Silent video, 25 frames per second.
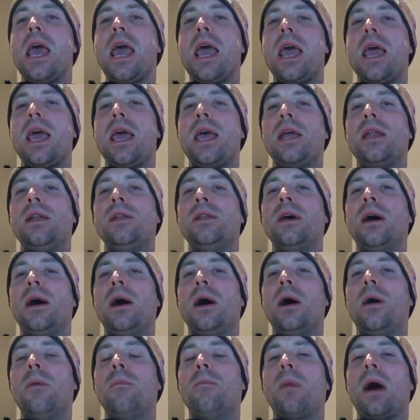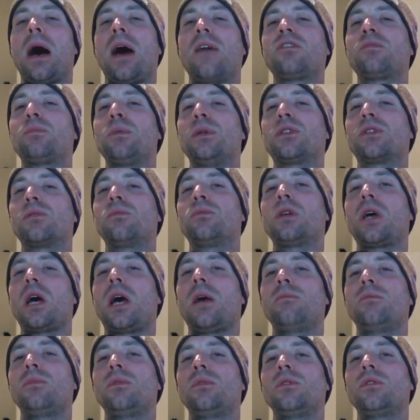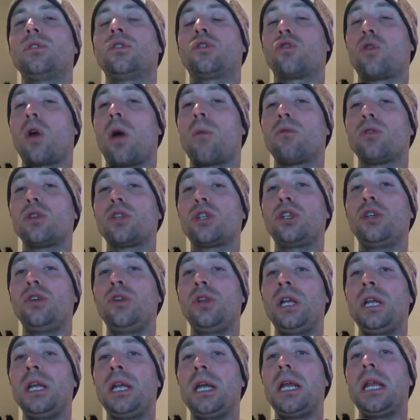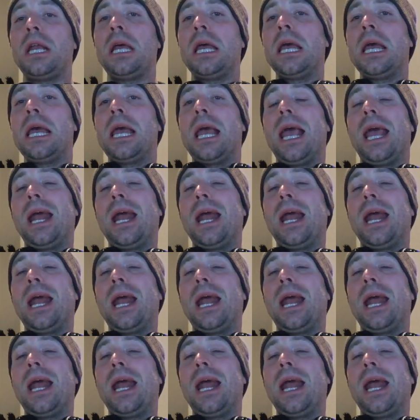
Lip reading: and I've spent some time troubleshooting it,